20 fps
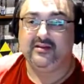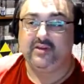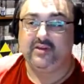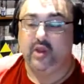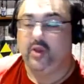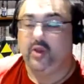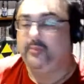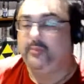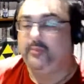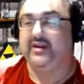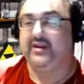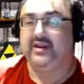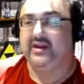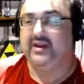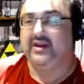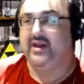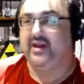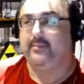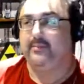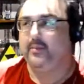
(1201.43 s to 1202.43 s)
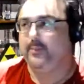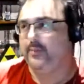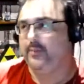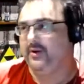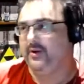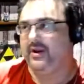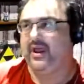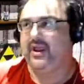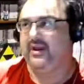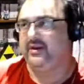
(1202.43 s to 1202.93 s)
Go pick it up,
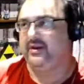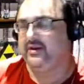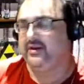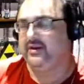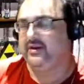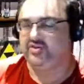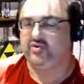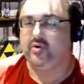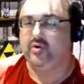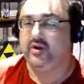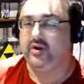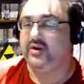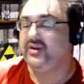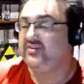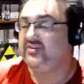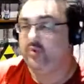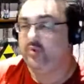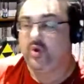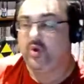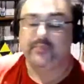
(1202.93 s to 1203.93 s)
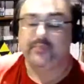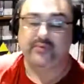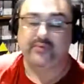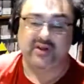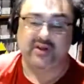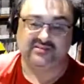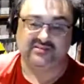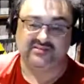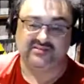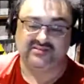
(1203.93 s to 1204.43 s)
play it, enjoy it. It's well
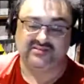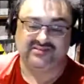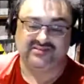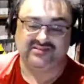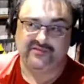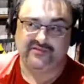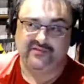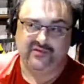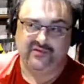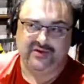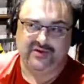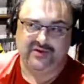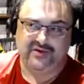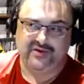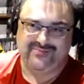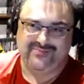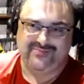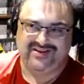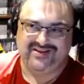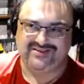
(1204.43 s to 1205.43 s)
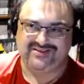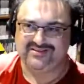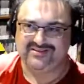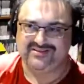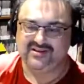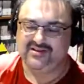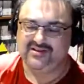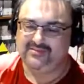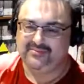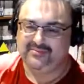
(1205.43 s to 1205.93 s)
priced. It's like $49.
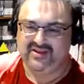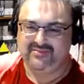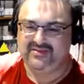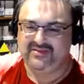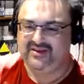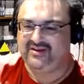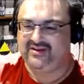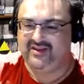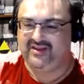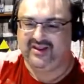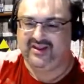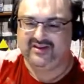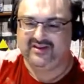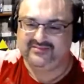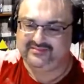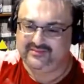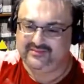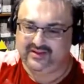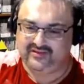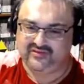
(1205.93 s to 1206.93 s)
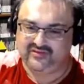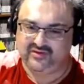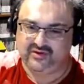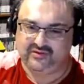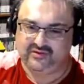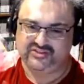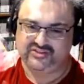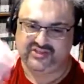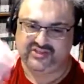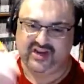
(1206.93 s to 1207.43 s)
Maybe like as good old
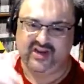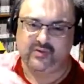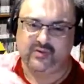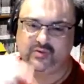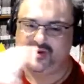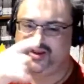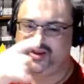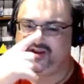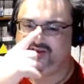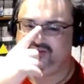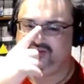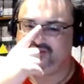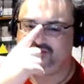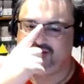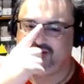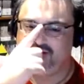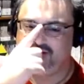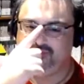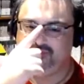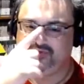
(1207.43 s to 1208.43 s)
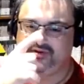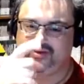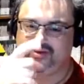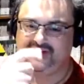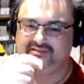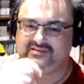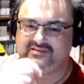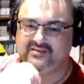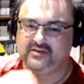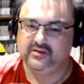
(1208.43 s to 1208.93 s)
Shane will get you the Steam
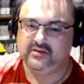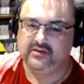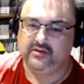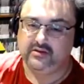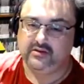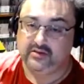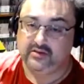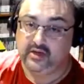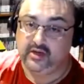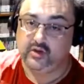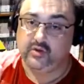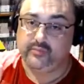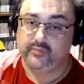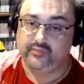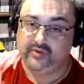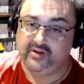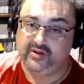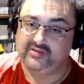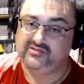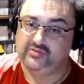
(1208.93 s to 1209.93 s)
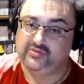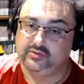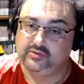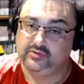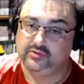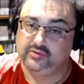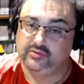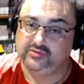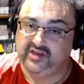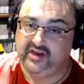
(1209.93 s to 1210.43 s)
price. You need a good price, talk
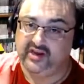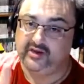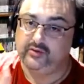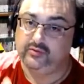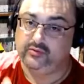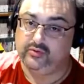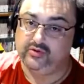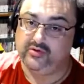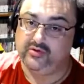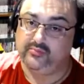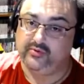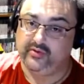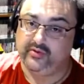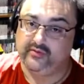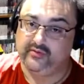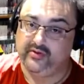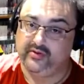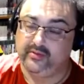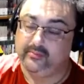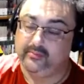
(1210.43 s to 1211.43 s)
to Shane, he'll hook a brother up.